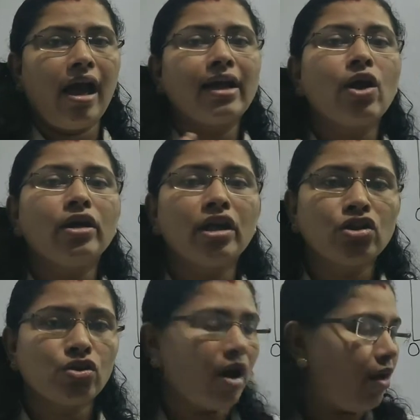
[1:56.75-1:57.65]

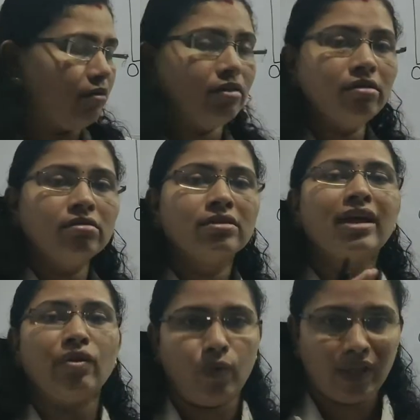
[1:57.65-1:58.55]
according to our
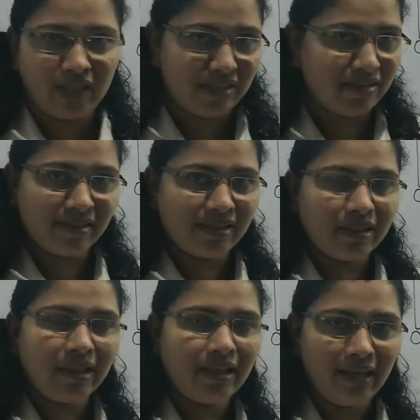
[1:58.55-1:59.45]
convenience.
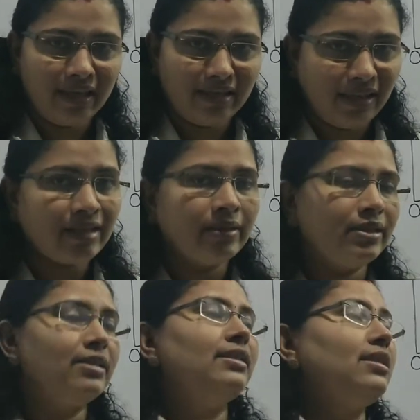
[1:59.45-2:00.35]
Is it?
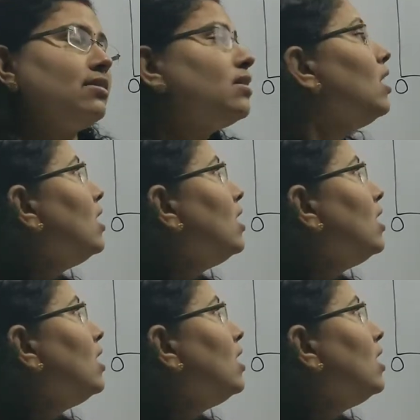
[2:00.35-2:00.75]
Yes.